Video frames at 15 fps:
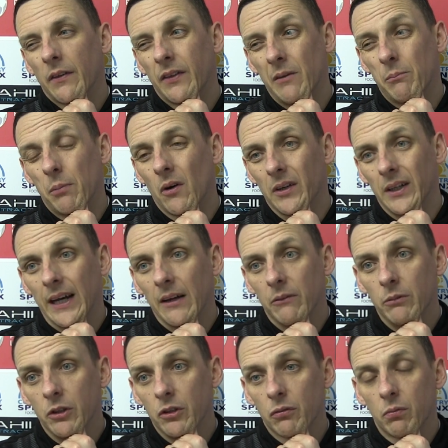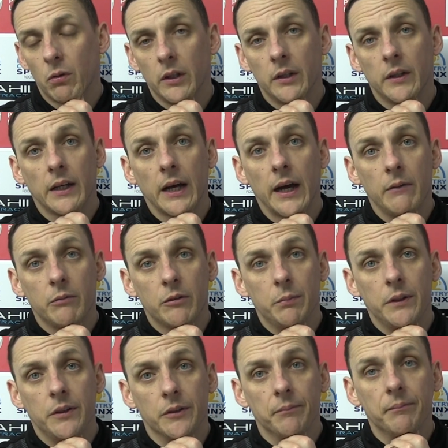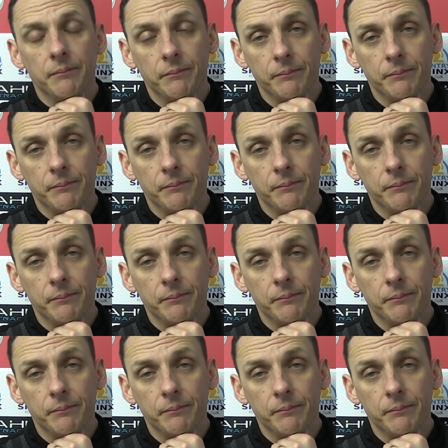think by the end we just wanted the game to be done.